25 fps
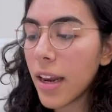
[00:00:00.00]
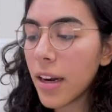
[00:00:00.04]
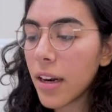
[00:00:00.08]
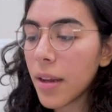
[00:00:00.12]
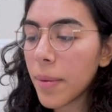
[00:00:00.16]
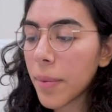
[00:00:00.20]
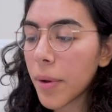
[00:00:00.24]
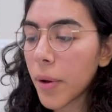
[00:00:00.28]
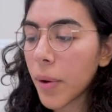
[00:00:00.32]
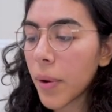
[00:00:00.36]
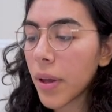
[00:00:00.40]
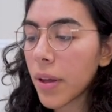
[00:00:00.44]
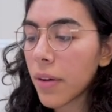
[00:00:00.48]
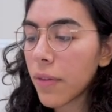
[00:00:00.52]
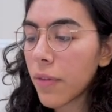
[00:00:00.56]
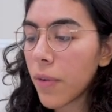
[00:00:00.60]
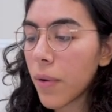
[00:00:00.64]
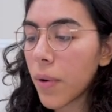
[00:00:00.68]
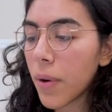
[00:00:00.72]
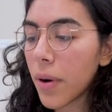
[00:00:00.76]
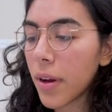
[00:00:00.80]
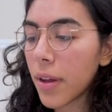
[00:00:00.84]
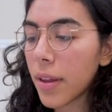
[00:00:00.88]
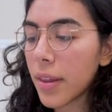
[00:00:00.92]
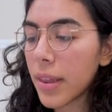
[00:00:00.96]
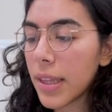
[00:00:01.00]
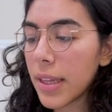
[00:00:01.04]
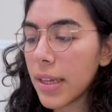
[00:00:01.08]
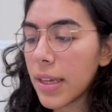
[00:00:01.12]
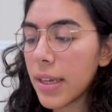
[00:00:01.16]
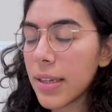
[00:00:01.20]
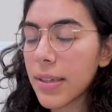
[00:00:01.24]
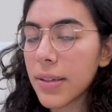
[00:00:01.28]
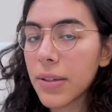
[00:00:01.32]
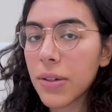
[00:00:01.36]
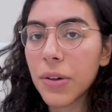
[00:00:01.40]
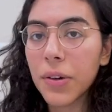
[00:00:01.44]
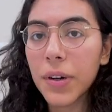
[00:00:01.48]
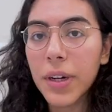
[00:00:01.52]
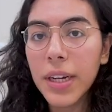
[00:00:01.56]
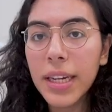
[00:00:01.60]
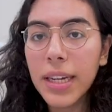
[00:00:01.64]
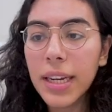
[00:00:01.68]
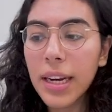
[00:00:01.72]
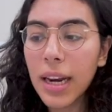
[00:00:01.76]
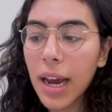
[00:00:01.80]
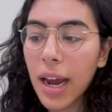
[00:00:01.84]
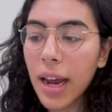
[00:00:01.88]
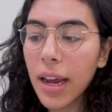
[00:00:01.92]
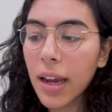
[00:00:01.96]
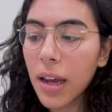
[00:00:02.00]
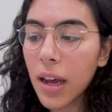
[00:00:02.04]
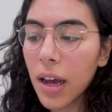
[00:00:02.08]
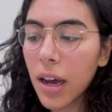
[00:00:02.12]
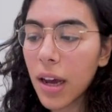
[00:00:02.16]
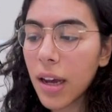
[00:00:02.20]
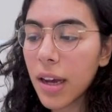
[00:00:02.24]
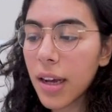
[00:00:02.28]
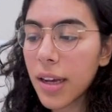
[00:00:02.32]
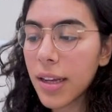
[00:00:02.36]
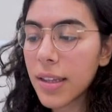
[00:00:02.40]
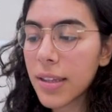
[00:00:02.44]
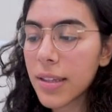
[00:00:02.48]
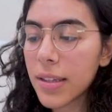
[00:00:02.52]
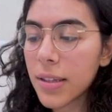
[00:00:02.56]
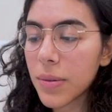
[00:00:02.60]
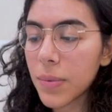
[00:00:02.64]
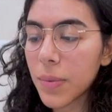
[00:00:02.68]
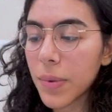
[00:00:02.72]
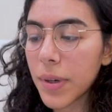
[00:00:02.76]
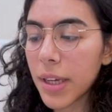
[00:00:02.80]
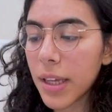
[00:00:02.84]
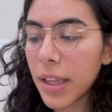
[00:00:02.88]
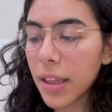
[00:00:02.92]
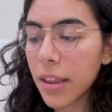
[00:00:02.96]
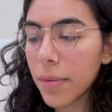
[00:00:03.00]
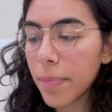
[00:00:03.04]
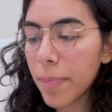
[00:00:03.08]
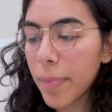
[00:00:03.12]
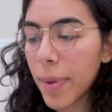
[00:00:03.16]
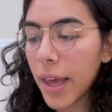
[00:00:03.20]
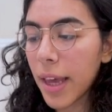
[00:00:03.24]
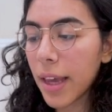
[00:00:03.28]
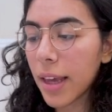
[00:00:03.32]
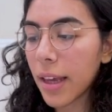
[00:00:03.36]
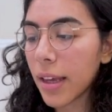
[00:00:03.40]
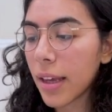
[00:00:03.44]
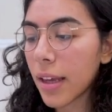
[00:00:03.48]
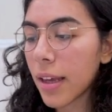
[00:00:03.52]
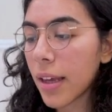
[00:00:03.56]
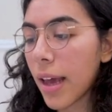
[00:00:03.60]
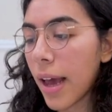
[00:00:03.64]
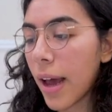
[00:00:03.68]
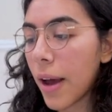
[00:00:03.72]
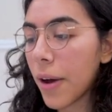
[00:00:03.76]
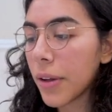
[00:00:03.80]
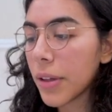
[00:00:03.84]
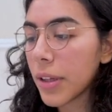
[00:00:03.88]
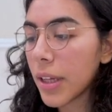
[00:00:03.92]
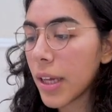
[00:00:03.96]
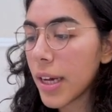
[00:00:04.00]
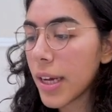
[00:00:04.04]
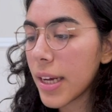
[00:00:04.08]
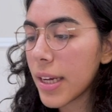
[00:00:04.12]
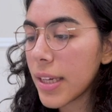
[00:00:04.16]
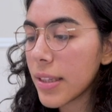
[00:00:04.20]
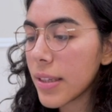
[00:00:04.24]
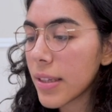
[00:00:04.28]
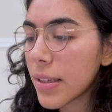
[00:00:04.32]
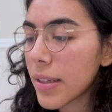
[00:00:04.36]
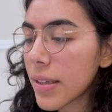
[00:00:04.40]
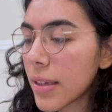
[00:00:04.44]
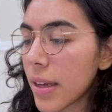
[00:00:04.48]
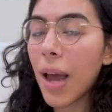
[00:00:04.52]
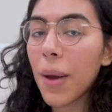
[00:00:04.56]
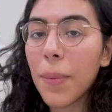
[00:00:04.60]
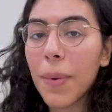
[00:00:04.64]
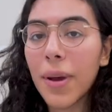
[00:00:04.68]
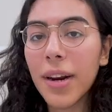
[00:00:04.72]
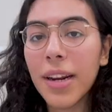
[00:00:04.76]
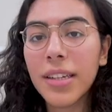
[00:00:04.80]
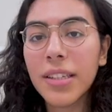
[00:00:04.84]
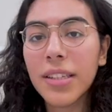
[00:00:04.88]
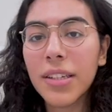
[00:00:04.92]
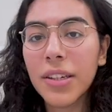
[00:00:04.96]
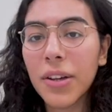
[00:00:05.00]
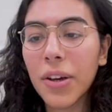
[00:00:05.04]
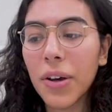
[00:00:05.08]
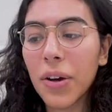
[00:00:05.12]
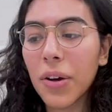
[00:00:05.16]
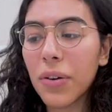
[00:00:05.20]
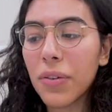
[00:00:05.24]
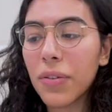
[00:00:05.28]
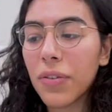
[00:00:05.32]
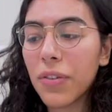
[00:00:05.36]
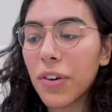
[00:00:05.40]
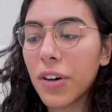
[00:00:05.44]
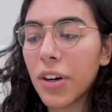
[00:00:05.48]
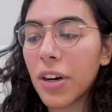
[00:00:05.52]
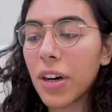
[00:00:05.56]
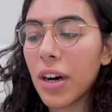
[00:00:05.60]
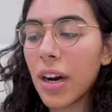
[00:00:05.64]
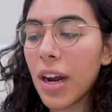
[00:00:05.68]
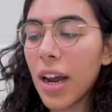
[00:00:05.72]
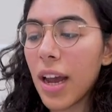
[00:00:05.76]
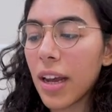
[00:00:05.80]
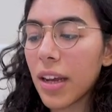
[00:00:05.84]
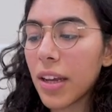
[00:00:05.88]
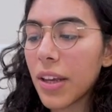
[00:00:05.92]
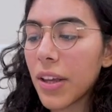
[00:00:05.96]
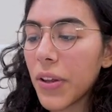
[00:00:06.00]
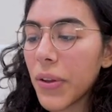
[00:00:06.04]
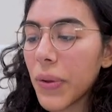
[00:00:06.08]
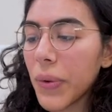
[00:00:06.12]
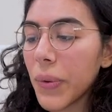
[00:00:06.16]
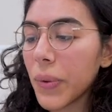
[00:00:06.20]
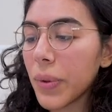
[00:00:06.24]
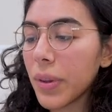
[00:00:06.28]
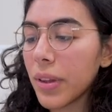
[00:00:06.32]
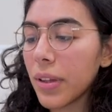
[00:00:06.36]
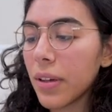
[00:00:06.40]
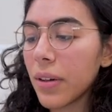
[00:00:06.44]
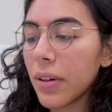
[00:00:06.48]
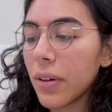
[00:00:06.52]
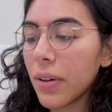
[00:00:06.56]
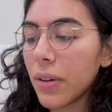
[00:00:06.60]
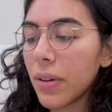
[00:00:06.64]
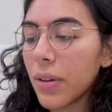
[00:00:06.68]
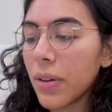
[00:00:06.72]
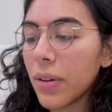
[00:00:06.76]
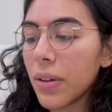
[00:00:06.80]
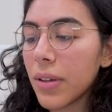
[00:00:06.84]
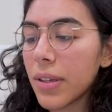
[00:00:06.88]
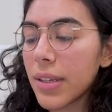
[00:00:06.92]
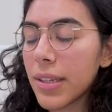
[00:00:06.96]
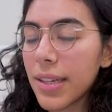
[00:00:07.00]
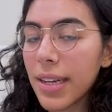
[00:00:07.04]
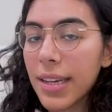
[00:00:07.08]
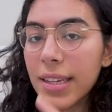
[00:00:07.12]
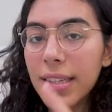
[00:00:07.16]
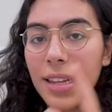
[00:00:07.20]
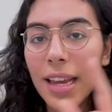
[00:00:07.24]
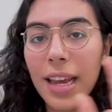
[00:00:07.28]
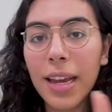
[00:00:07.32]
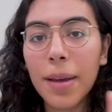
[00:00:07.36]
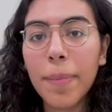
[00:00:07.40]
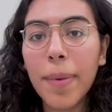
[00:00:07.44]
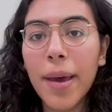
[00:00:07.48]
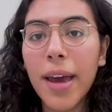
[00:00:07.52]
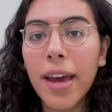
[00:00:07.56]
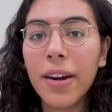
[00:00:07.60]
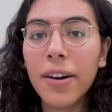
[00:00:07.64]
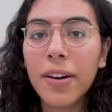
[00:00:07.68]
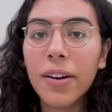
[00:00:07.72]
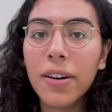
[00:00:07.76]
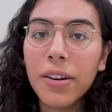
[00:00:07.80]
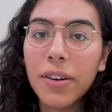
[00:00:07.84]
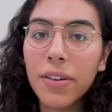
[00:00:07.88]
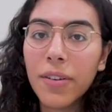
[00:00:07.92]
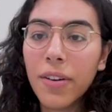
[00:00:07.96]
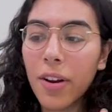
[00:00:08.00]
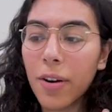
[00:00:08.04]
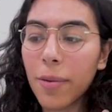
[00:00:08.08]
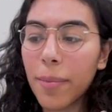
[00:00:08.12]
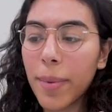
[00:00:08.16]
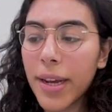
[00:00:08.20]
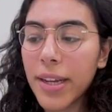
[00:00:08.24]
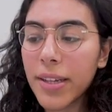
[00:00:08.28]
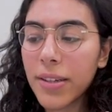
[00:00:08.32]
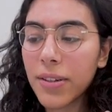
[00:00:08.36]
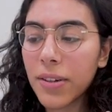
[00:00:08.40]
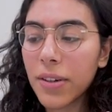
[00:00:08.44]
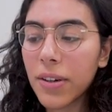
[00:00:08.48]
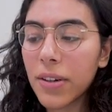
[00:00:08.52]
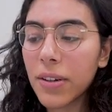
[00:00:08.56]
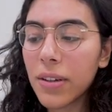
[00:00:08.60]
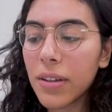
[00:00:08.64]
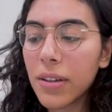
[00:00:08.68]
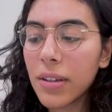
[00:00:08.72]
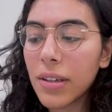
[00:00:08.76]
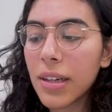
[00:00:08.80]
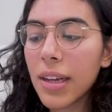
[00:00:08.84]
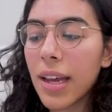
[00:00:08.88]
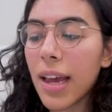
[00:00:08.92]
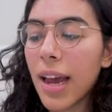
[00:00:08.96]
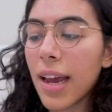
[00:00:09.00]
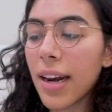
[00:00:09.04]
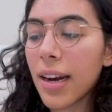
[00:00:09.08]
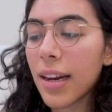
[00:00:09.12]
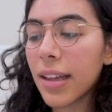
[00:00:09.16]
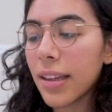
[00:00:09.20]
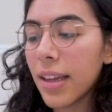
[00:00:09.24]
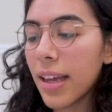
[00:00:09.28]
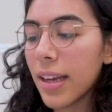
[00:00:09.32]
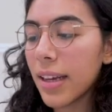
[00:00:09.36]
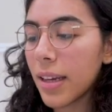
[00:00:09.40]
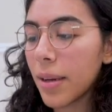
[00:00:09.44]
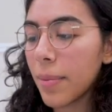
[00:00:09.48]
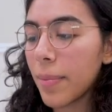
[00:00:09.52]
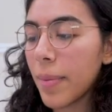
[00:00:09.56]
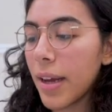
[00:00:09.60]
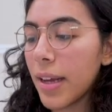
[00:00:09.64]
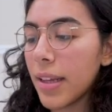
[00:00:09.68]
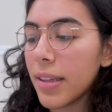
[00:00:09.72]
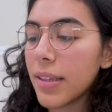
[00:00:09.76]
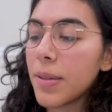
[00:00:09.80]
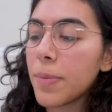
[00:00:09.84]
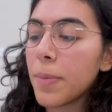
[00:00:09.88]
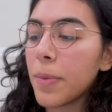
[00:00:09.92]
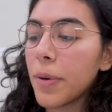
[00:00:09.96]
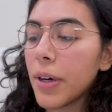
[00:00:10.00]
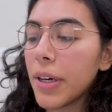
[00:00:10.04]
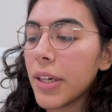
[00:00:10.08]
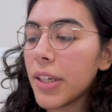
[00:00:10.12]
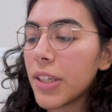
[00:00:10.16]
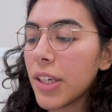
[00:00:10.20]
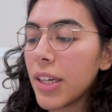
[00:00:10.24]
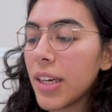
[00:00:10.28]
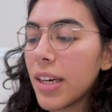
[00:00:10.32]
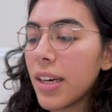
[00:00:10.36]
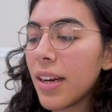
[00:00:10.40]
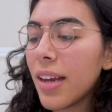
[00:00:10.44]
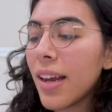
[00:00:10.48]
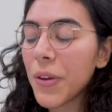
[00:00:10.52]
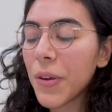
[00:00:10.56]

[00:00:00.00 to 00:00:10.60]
end up going for these green icons with pink outlines. I wanted to go for a cute little zigzag pattern around my circle, kind of like in my inspiration.